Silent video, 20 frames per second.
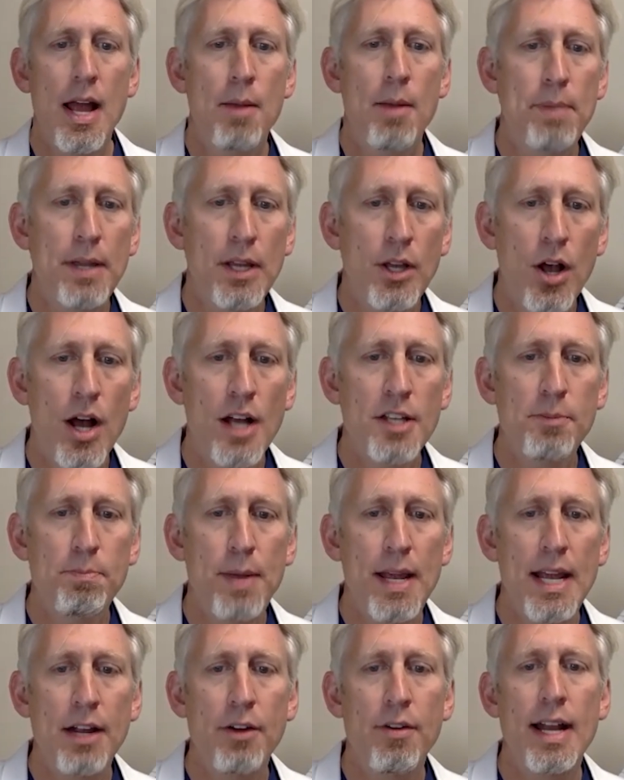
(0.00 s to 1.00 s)
Because
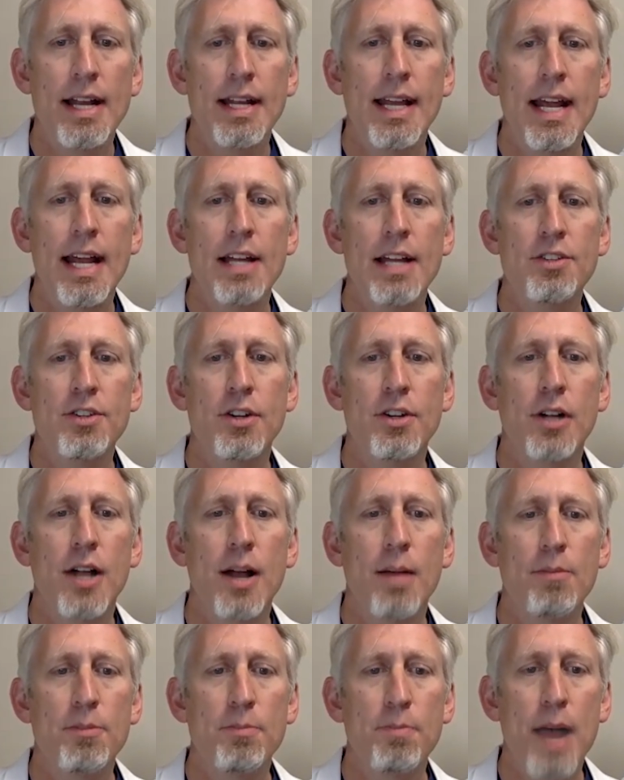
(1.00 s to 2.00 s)
pancreatic cancer
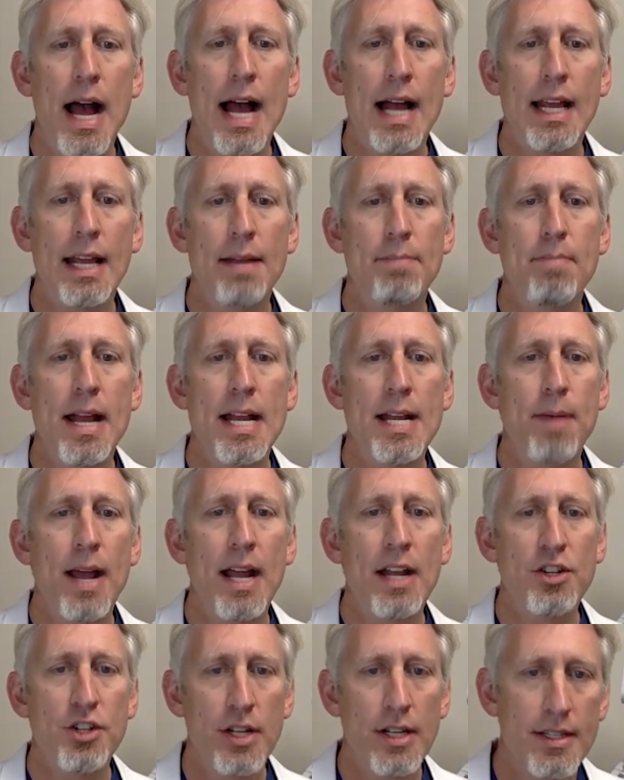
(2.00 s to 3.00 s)
comes back in many
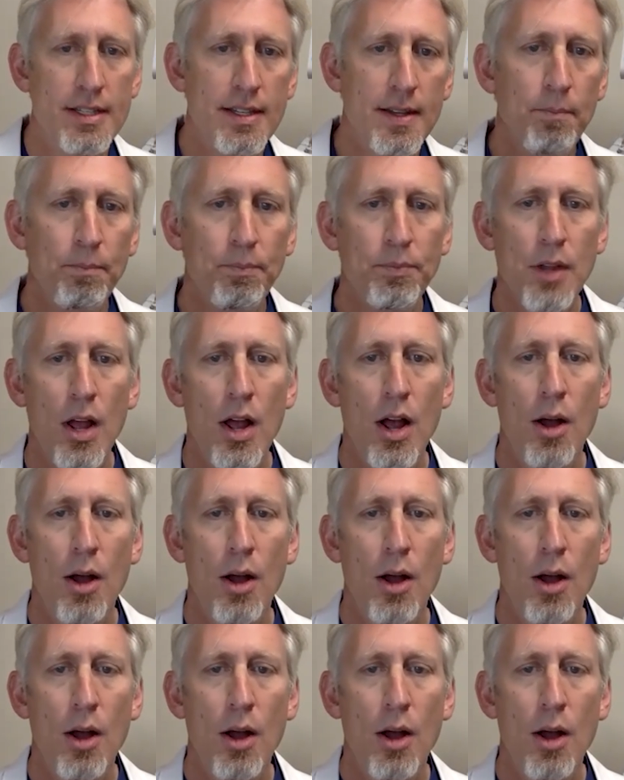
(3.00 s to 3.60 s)
patients,